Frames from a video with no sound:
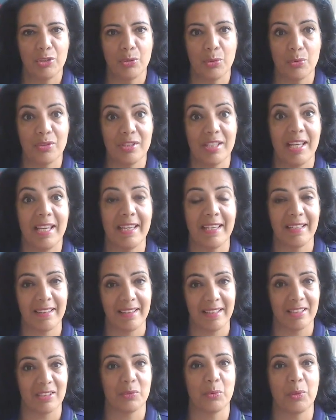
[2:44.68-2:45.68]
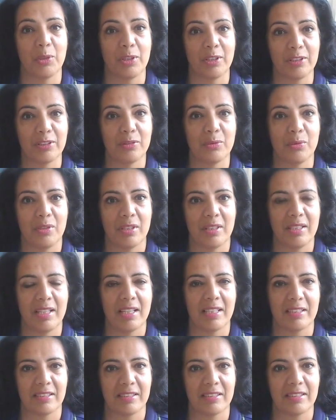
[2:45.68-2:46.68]
to take this world to the
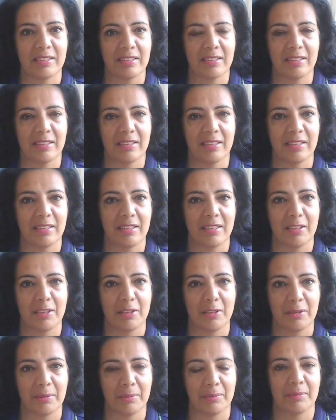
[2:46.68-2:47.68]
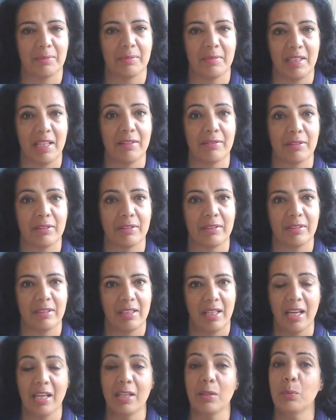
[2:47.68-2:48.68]
next uh, level,
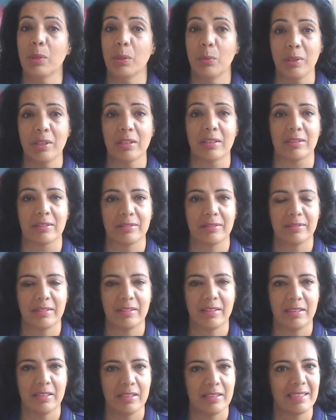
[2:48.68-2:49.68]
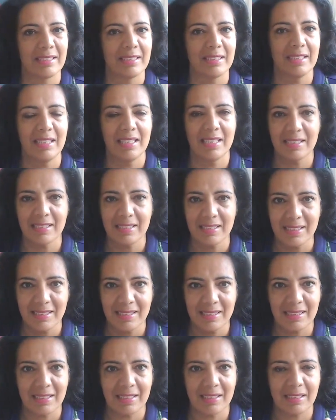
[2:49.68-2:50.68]
and we will. It's it's
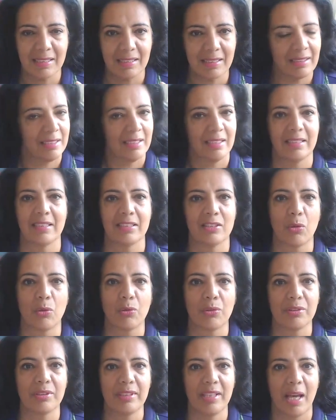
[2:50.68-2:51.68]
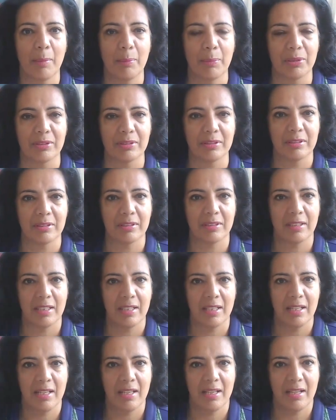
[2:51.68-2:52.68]
it has already happened.
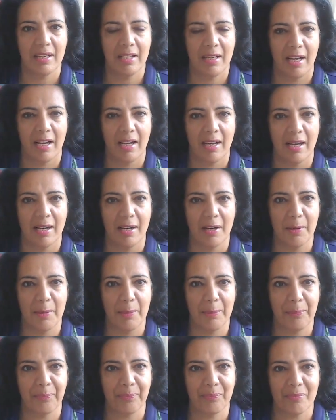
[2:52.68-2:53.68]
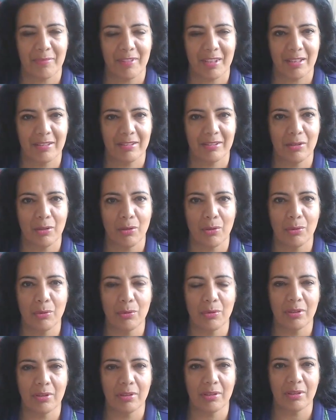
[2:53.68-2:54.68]
Um,
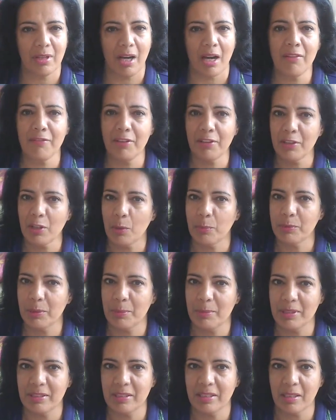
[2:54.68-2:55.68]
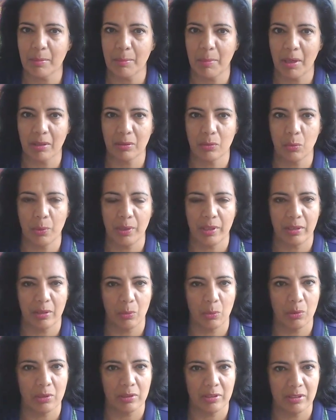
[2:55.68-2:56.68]
so I'm very optimistic about where
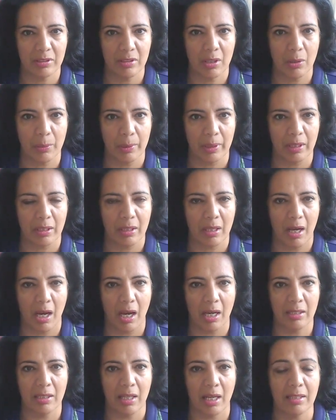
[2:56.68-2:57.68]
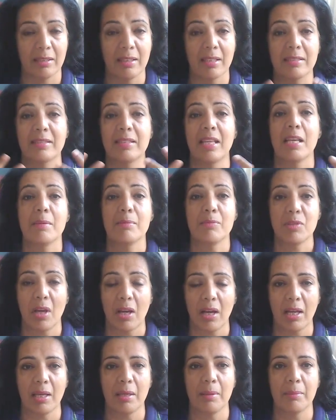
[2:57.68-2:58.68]
the world is going. And at the same
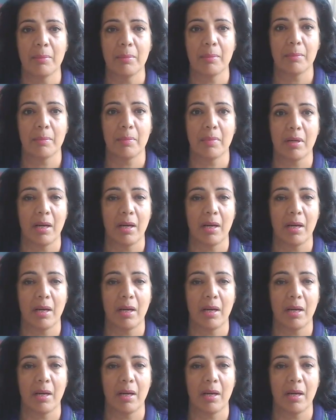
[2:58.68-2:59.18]
time,